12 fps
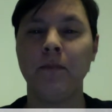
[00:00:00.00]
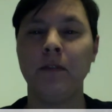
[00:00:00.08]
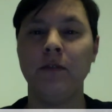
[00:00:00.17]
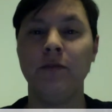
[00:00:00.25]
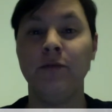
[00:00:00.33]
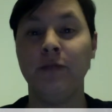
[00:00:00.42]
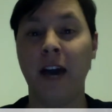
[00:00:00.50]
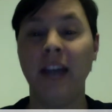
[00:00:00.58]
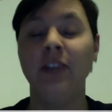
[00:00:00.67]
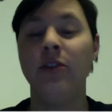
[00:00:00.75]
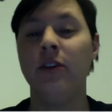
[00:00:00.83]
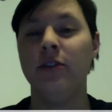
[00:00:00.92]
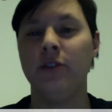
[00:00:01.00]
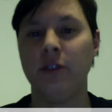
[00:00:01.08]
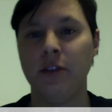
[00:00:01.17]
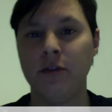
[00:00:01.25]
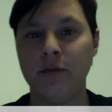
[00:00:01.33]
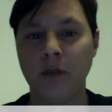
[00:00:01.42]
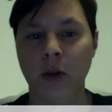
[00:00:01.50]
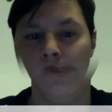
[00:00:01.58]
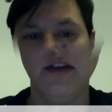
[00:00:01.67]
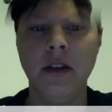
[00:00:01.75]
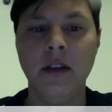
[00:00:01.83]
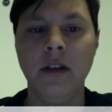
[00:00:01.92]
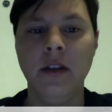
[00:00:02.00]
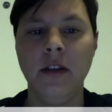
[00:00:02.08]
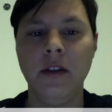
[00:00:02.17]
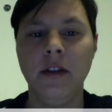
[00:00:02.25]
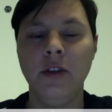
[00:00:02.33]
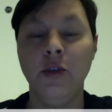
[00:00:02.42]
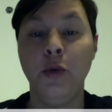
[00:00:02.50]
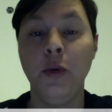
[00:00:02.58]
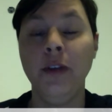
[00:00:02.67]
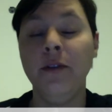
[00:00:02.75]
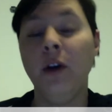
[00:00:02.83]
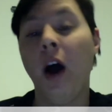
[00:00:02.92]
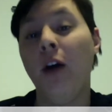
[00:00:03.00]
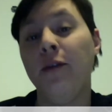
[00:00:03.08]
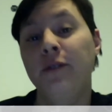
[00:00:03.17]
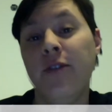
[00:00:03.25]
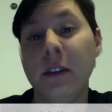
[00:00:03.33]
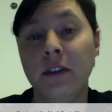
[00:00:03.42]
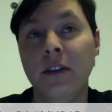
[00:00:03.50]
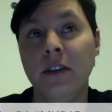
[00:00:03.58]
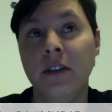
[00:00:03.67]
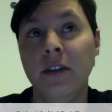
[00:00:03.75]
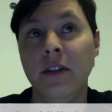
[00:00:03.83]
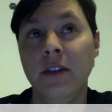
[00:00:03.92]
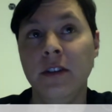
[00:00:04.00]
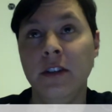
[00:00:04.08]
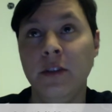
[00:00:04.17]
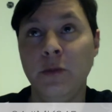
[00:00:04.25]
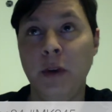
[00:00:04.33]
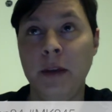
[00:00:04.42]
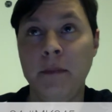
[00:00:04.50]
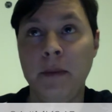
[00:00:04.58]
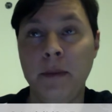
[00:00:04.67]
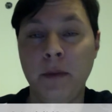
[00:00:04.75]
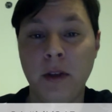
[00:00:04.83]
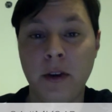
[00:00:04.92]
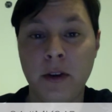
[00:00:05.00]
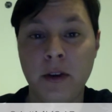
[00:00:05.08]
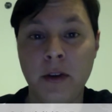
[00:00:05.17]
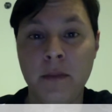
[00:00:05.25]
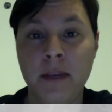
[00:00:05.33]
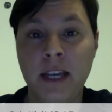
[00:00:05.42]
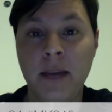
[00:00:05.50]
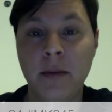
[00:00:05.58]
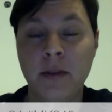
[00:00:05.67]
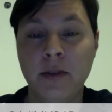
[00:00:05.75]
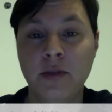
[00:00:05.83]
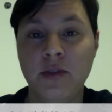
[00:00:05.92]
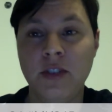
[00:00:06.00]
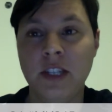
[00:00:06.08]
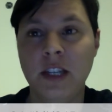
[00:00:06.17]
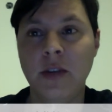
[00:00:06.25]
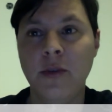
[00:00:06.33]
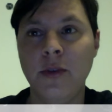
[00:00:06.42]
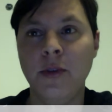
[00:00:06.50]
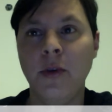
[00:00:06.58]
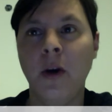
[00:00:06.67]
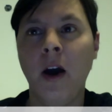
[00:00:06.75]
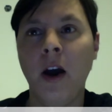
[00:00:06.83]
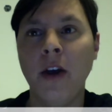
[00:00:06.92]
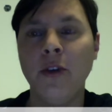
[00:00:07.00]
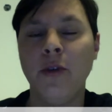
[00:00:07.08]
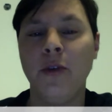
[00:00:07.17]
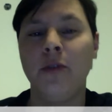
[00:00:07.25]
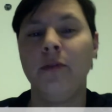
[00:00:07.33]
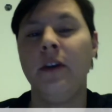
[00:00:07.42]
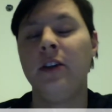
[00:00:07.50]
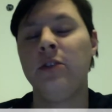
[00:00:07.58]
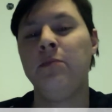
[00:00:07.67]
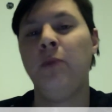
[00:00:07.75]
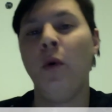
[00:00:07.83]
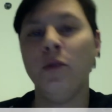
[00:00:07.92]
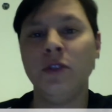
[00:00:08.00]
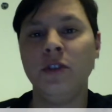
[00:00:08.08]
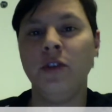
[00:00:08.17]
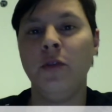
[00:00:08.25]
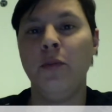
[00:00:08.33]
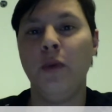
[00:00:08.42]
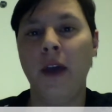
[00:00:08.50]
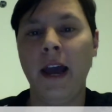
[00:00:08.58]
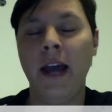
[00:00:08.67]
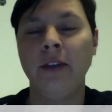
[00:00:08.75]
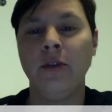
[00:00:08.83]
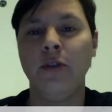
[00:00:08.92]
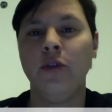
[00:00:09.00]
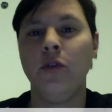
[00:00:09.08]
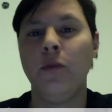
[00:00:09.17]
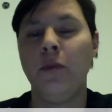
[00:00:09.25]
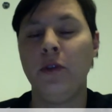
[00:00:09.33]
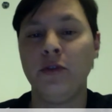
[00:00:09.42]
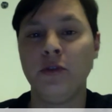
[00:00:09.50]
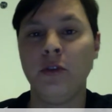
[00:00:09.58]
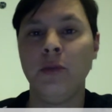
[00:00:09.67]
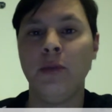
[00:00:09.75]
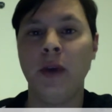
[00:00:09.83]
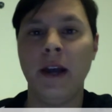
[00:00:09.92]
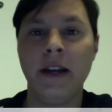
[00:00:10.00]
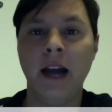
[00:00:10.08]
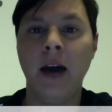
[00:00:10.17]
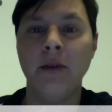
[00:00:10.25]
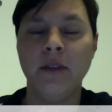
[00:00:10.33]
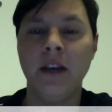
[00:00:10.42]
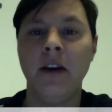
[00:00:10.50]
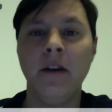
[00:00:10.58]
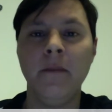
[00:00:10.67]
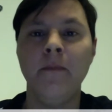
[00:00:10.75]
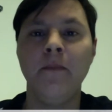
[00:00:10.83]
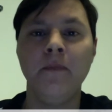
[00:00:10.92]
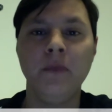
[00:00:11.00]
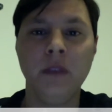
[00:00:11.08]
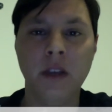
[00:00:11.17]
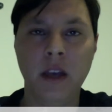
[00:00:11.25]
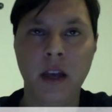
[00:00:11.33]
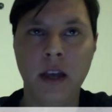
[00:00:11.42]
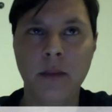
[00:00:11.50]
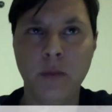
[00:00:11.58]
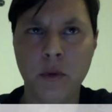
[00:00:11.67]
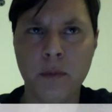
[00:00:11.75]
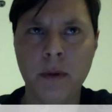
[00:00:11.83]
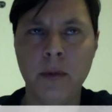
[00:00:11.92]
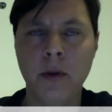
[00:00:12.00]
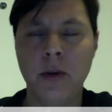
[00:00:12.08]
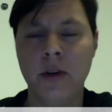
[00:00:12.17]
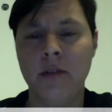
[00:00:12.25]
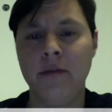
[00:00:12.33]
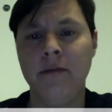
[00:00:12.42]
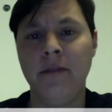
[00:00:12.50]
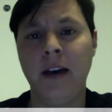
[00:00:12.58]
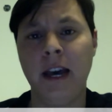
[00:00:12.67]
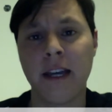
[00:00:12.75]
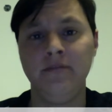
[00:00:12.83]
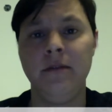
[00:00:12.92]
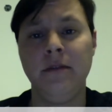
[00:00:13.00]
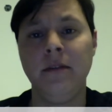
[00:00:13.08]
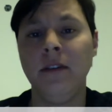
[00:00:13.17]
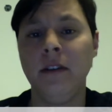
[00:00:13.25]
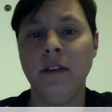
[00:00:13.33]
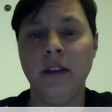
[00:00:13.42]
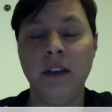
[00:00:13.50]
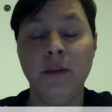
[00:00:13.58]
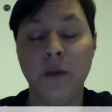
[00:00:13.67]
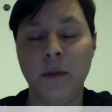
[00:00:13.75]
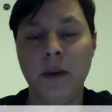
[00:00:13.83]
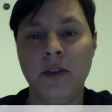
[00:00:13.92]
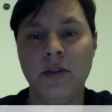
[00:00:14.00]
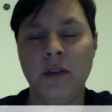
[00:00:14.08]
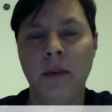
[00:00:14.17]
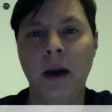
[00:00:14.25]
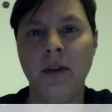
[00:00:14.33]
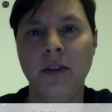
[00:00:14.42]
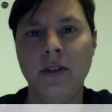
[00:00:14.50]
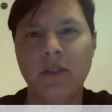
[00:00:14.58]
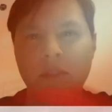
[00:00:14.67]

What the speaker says: find you and they're going to follow you. Tweet often. This way, people are going to be able to see who you are. You're exposing your brand or your personal brand out there, and more people are going to find information about you.